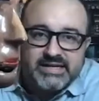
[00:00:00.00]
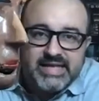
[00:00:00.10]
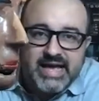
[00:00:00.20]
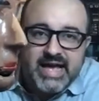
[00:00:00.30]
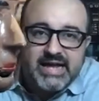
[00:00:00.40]
like
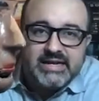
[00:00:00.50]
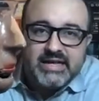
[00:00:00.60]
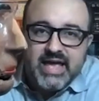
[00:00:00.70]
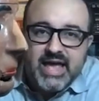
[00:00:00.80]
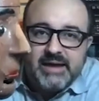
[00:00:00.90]
that.
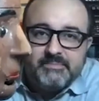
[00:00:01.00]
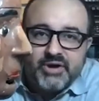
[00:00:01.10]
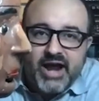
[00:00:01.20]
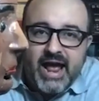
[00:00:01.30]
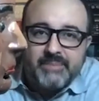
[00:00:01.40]
And
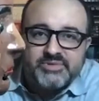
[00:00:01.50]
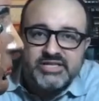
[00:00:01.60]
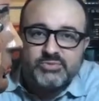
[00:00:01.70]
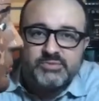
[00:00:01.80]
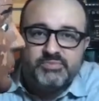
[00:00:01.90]
perhaps
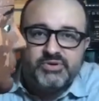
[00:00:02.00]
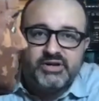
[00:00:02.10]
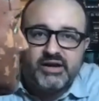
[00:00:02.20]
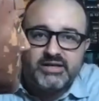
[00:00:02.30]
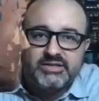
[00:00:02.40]
this was
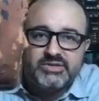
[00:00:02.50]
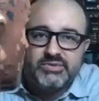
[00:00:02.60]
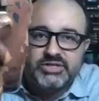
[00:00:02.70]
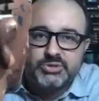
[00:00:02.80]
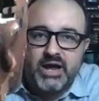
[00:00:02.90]
put
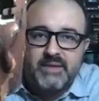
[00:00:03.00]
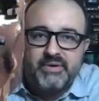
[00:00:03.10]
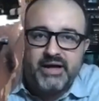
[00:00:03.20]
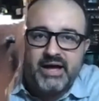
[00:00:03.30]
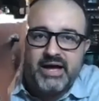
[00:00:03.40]
onto a
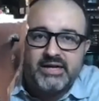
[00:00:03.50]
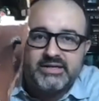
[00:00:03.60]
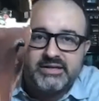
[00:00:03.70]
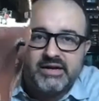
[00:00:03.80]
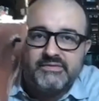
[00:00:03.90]
tripod
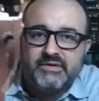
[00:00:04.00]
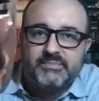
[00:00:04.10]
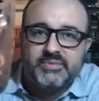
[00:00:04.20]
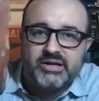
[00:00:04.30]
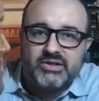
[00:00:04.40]
and covered
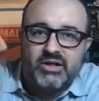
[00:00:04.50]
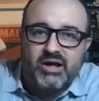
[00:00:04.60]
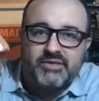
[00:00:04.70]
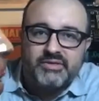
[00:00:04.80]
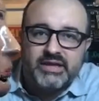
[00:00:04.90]
up in a
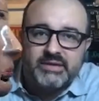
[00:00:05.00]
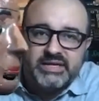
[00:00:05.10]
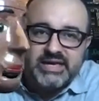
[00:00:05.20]
cloth and then